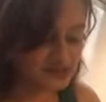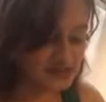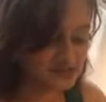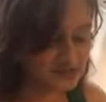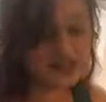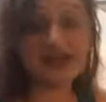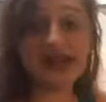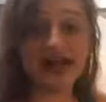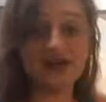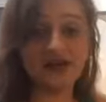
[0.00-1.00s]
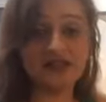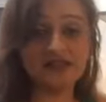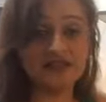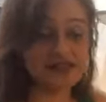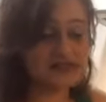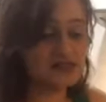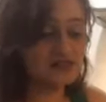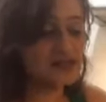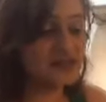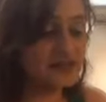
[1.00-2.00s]
I'm just gonna add all of this to
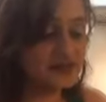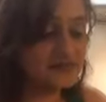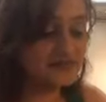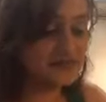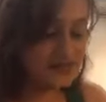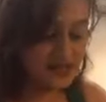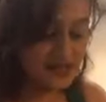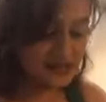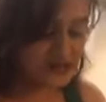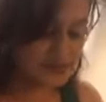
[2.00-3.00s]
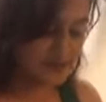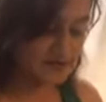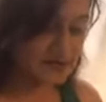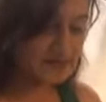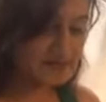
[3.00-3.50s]
my butter.